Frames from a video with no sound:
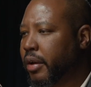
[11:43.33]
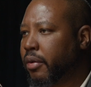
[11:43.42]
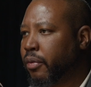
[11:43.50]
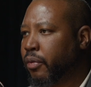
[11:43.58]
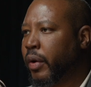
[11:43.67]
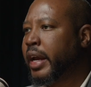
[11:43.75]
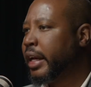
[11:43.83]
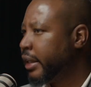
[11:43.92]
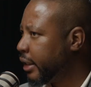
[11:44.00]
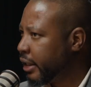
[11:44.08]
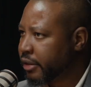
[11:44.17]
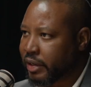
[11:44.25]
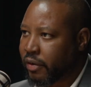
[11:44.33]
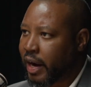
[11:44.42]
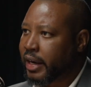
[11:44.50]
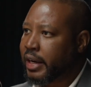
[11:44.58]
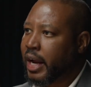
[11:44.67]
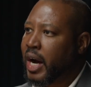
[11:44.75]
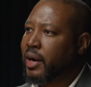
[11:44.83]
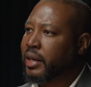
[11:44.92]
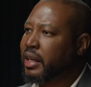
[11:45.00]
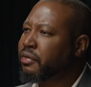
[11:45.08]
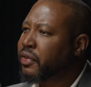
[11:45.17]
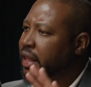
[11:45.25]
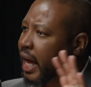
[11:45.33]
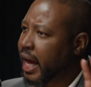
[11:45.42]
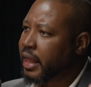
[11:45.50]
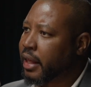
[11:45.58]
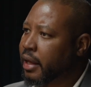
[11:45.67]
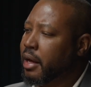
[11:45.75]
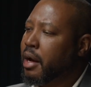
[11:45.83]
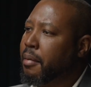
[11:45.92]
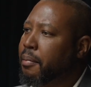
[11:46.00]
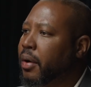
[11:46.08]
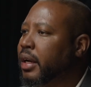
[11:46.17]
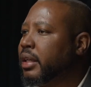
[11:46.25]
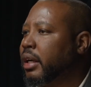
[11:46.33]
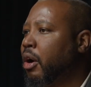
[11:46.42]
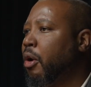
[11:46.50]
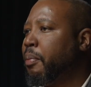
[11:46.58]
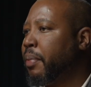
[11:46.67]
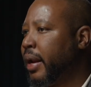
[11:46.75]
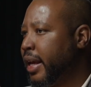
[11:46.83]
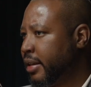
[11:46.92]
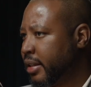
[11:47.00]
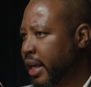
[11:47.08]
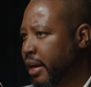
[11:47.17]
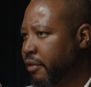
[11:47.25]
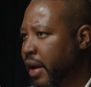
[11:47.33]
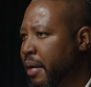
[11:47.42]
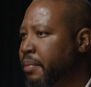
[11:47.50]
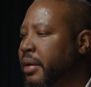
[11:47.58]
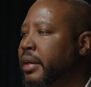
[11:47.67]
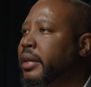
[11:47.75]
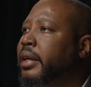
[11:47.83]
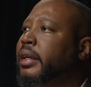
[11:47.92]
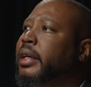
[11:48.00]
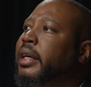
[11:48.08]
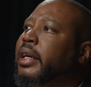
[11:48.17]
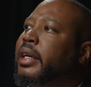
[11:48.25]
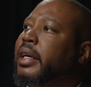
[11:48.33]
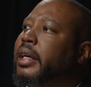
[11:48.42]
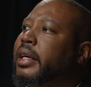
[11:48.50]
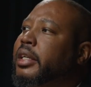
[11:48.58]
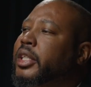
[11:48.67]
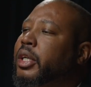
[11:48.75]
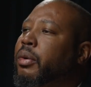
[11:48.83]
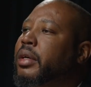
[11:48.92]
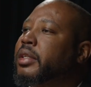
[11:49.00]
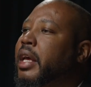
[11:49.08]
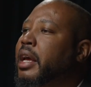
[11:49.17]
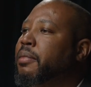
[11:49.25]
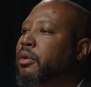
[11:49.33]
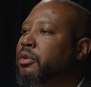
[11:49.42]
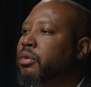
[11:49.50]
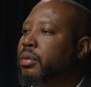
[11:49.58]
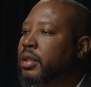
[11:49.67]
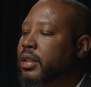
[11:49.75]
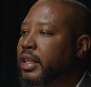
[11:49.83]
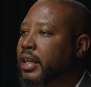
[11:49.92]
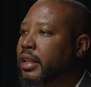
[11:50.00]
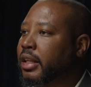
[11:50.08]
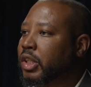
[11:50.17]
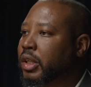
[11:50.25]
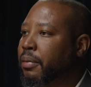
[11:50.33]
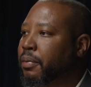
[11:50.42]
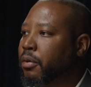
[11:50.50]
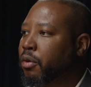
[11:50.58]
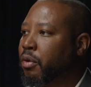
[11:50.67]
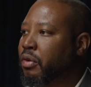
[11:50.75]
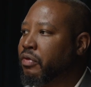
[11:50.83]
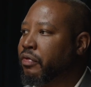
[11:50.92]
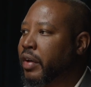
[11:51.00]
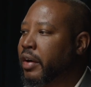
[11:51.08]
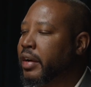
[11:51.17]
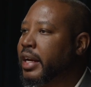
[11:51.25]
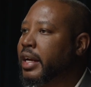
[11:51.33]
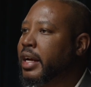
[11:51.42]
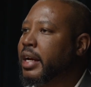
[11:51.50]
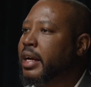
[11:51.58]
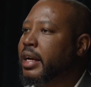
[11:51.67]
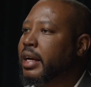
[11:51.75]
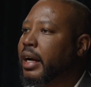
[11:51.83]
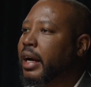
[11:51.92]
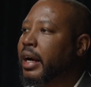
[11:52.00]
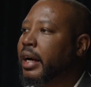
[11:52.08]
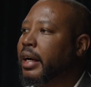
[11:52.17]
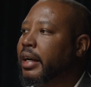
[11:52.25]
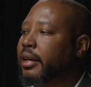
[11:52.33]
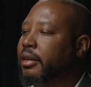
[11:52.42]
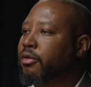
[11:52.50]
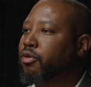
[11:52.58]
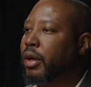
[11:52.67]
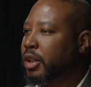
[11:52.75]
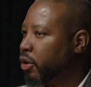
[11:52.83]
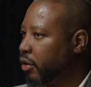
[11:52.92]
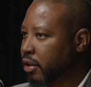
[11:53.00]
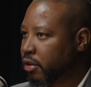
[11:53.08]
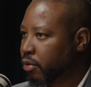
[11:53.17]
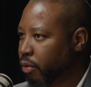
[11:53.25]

where it is right now, given the other political plays that have happened. She was able to steer the ship through very treacherous